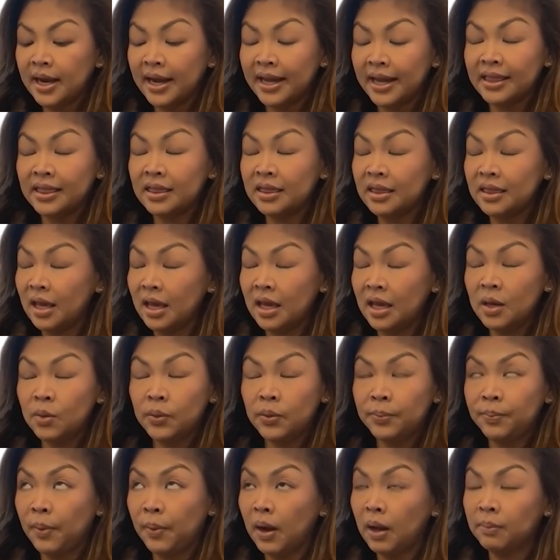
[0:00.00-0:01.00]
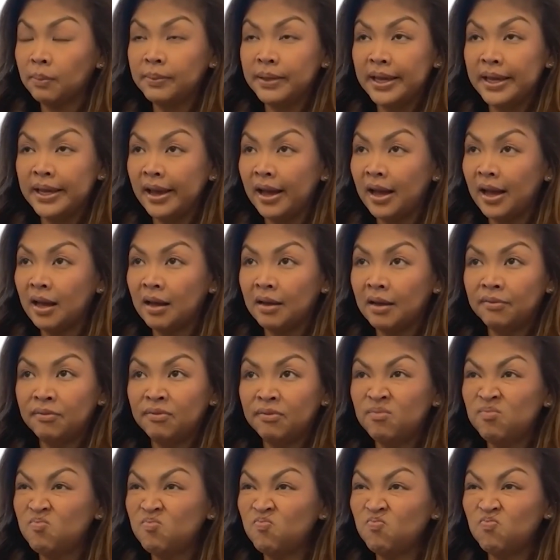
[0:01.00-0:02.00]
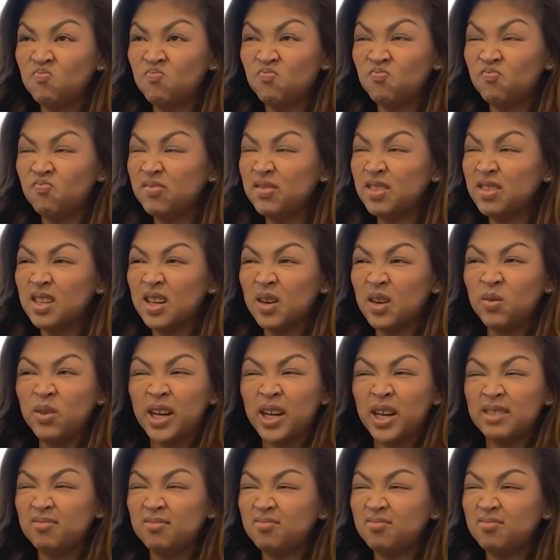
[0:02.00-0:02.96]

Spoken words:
I think, would probably have what,